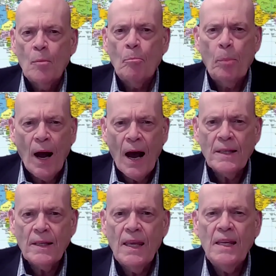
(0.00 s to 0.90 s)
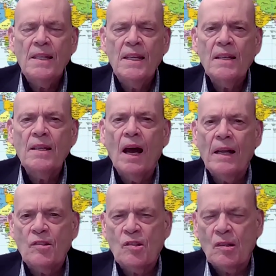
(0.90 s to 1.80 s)
But he did
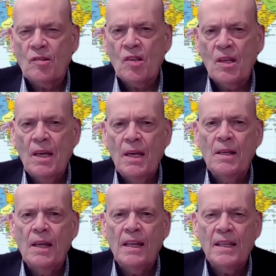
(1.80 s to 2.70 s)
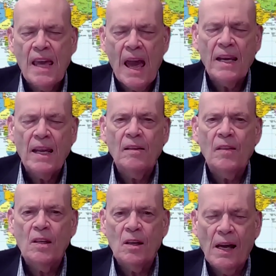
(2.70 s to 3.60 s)
not succeed in getting
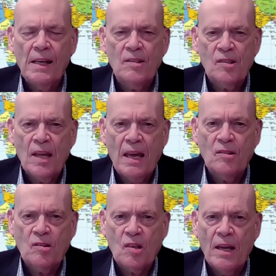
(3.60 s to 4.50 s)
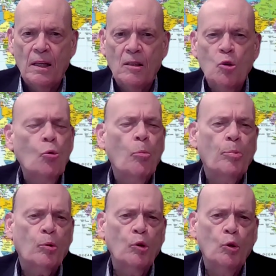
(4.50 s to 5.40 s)
the United States Senate to
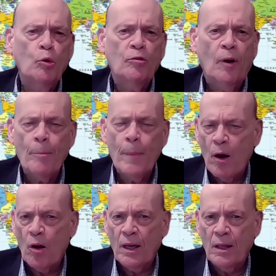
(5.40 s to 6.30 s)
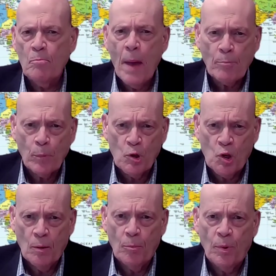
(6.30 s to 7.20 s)
approve American
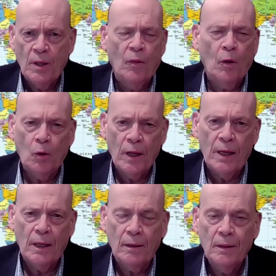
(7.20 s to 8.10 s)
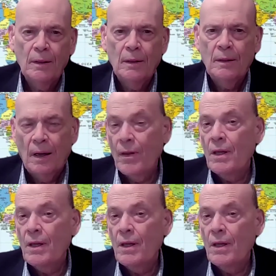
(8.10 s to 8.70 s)
membership in the League, and the